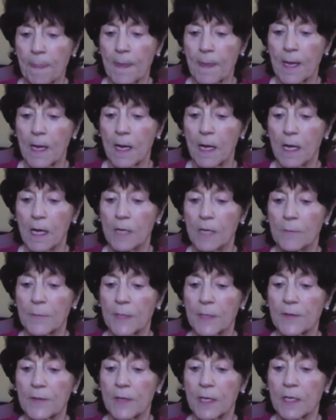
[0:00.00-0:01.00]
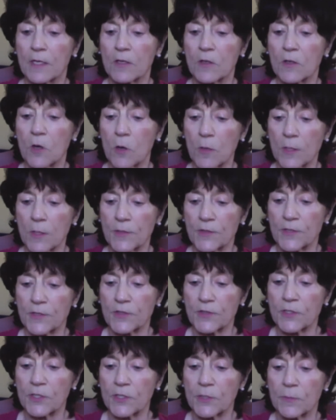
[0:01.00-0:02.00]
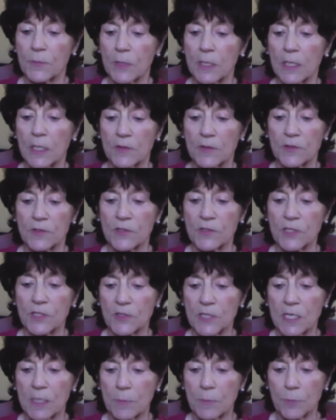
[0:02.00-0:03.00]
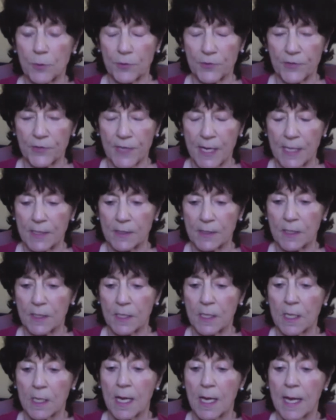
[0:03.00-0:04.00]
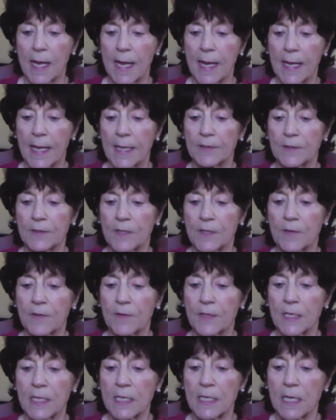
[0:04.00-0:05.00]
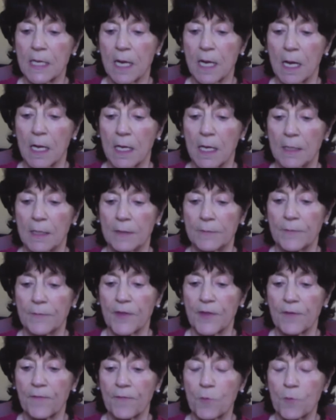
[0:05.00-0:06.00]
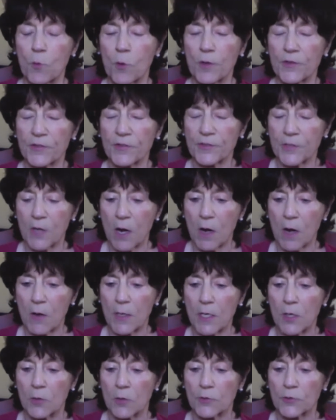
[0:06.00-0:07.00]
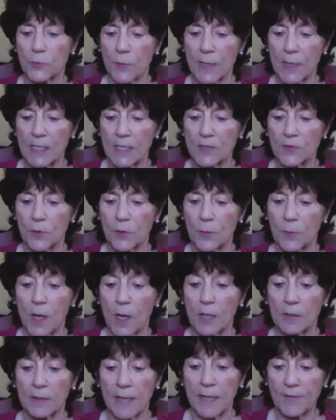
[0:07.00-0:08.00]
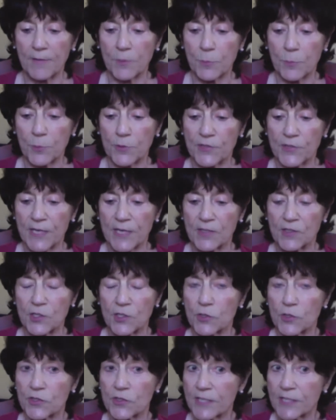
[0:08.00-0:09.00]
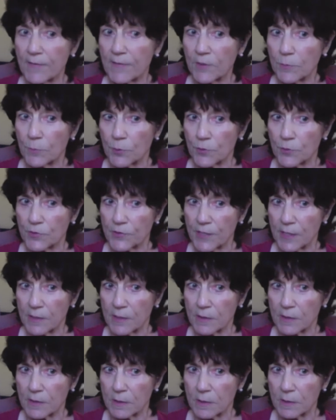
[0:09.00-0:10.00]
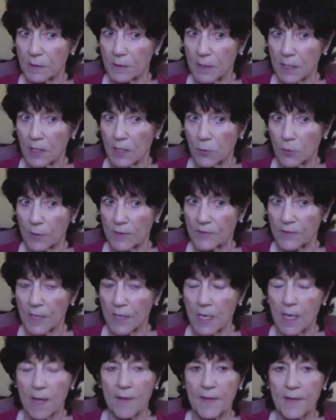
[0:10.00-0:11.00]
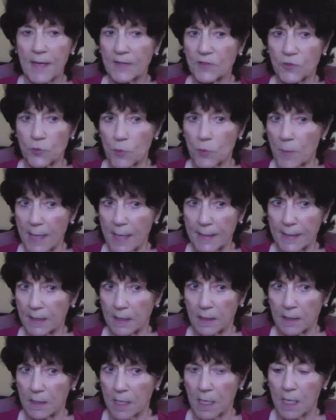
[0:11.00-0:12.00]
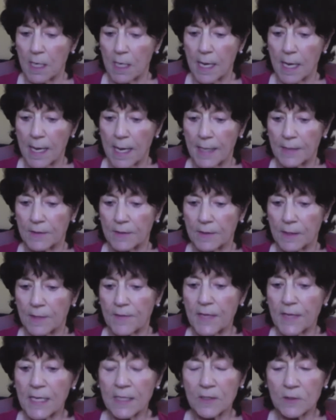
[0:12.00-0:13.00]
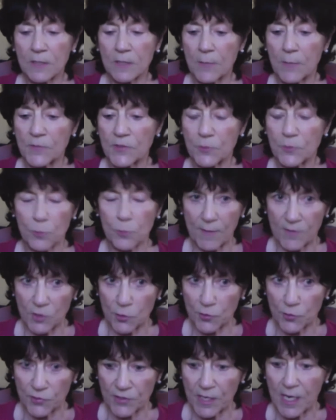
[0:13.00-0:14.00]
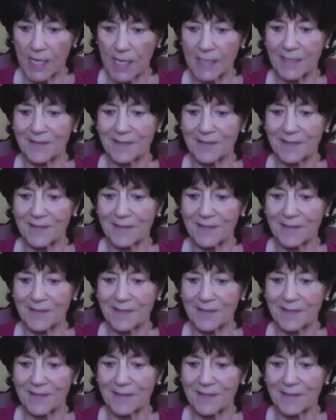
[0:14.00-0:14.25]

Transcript: um, the current system is 16 percent. And the, um, the four scenarios range from 11% to 7% increase. That's dramatic. And then comes the revenue side, and